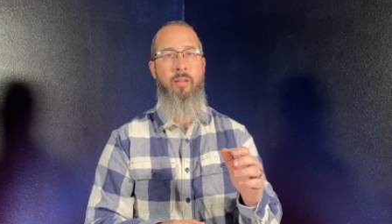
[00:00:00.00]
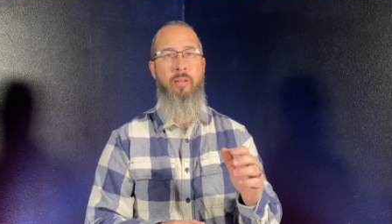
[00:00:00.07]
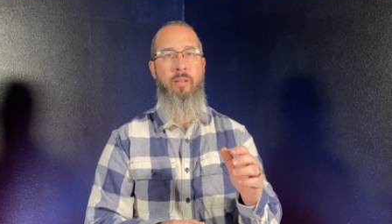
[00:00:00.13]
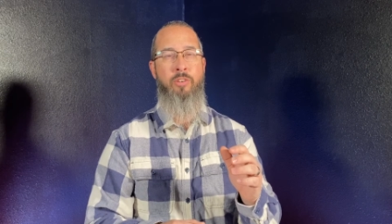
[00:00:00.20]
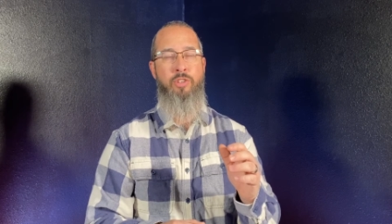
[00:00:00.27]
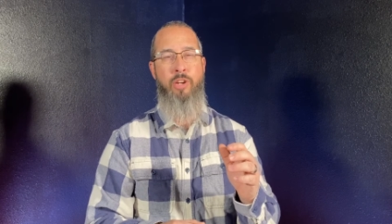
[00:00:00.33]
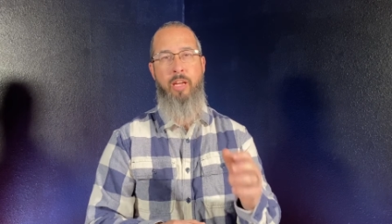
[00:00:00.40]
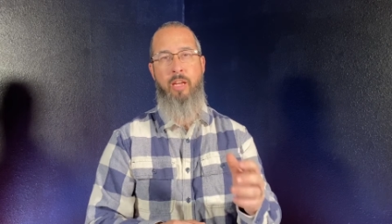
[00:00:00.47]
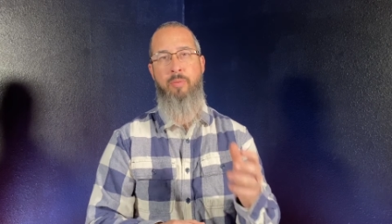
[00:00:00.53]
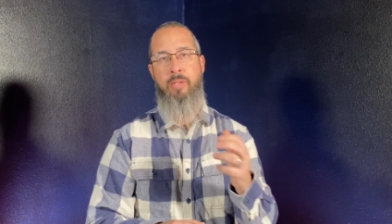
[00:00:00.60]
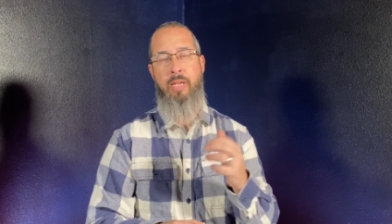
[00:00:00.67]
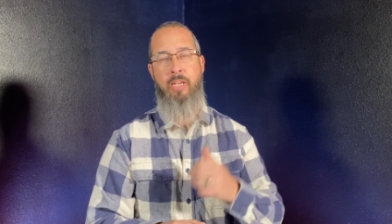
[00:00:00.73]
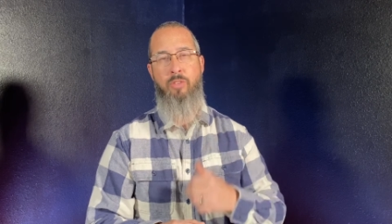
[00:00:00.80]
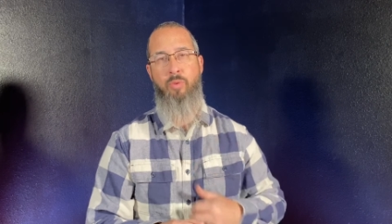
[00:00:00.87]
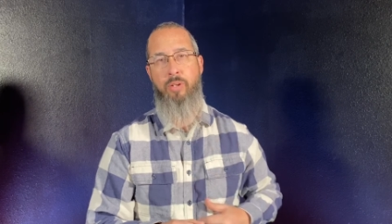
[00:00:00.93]
Jacob is
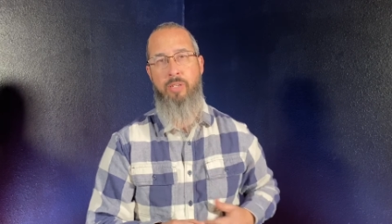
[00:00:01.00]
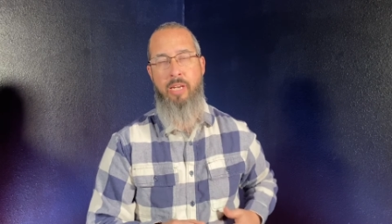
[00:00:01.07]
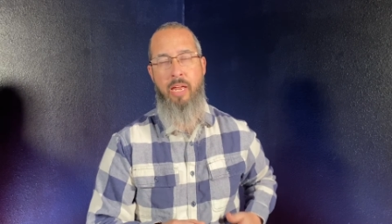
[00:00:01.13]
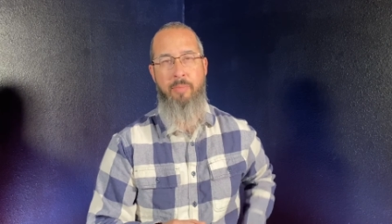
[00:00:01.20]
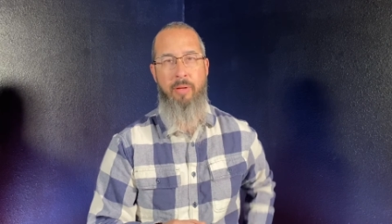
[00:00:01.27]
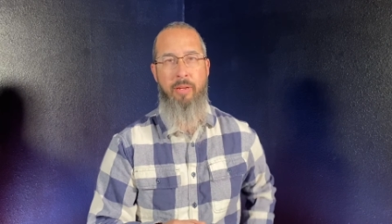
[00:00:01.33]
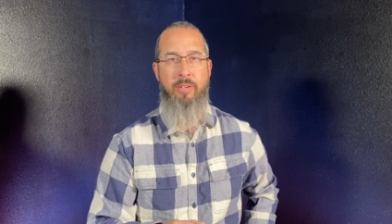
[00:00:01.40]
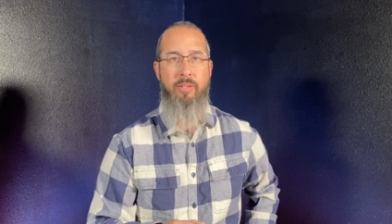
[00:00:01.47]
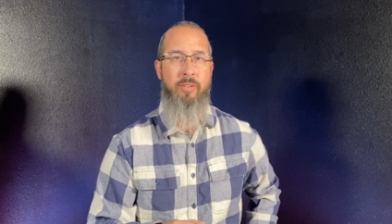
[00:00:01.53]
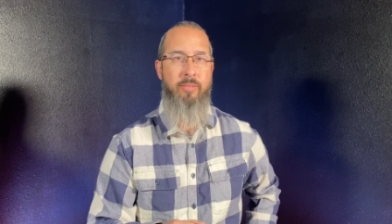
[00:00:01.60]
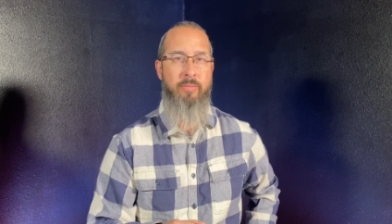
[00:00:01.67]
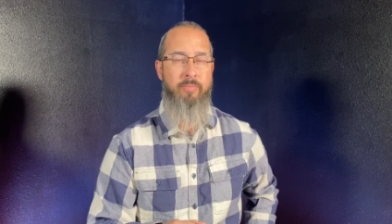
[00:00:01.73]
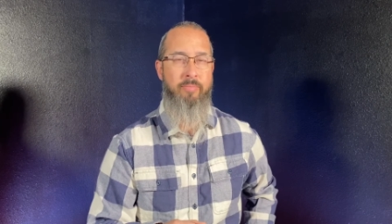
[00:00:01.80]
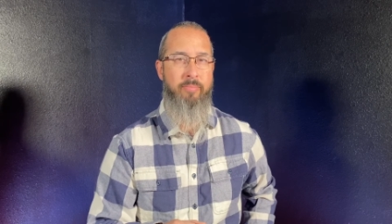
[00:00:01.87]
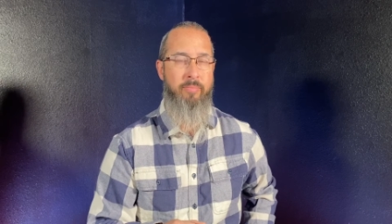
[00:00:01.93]
asked what his name is.
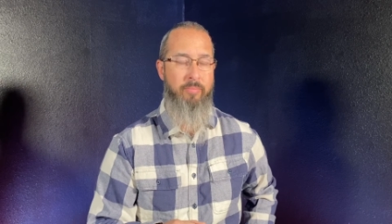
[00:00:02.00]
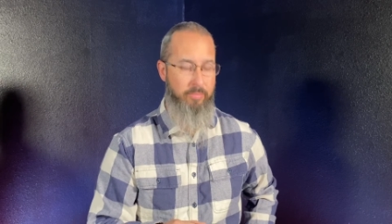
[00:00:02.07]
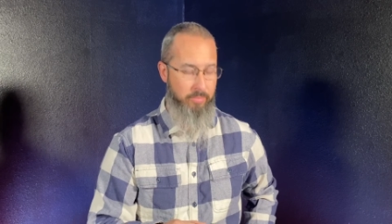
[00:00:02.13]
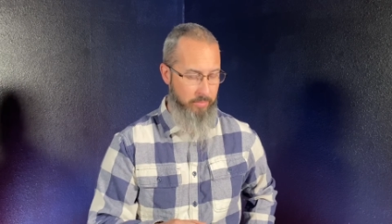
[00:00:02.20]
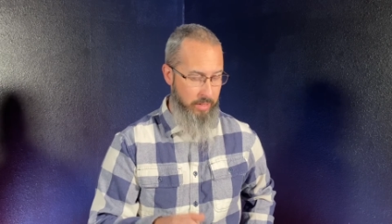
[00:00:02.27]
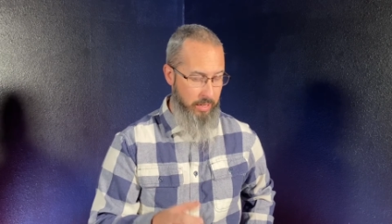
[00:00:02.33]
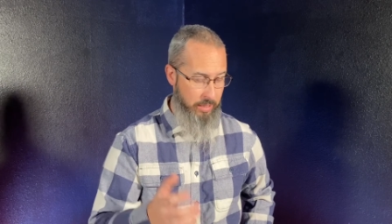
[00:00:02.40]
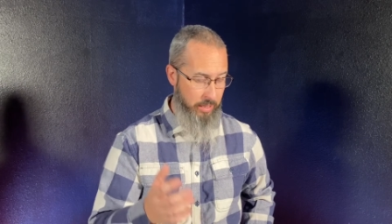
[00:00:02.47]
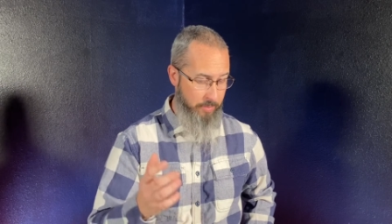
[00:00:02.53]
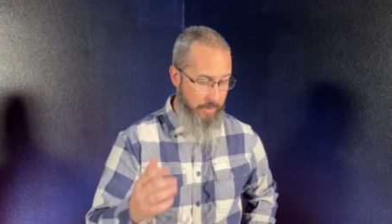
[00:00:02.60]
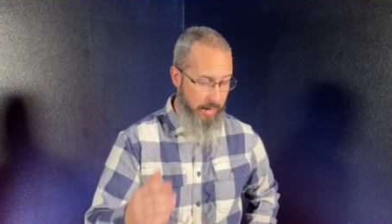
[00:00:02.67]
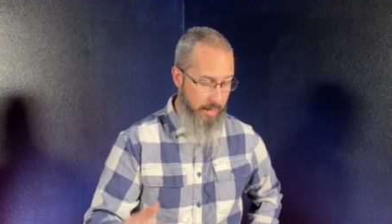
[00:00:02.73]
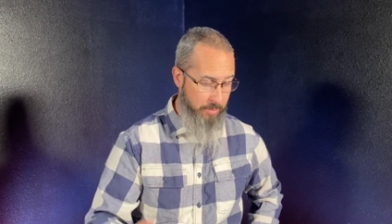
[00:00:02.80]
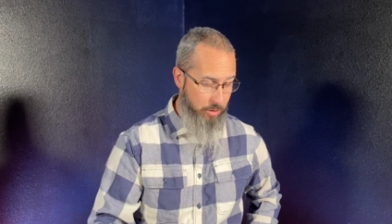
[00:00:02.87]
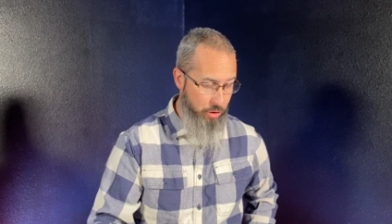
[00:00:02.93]
And he says, "My
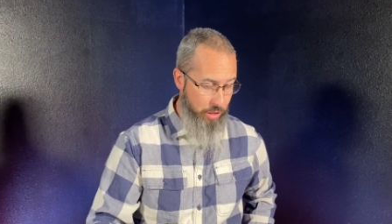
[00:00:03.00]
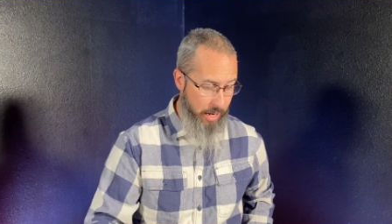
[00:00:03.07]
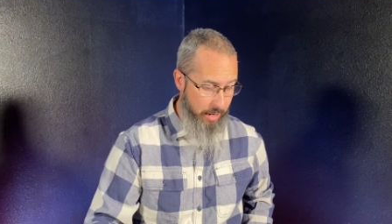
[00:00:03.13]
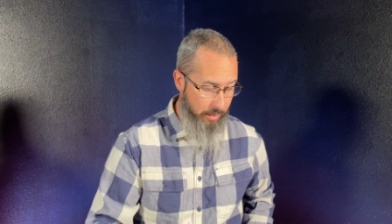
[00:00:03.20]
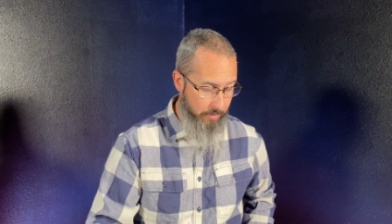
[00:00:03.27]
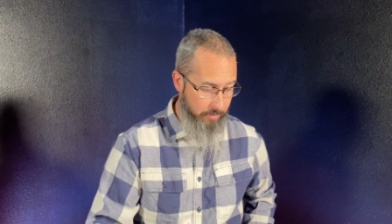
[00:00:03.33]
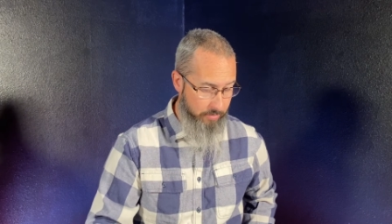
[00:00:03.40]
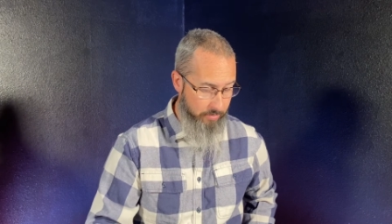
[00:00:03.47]
name's Jacob."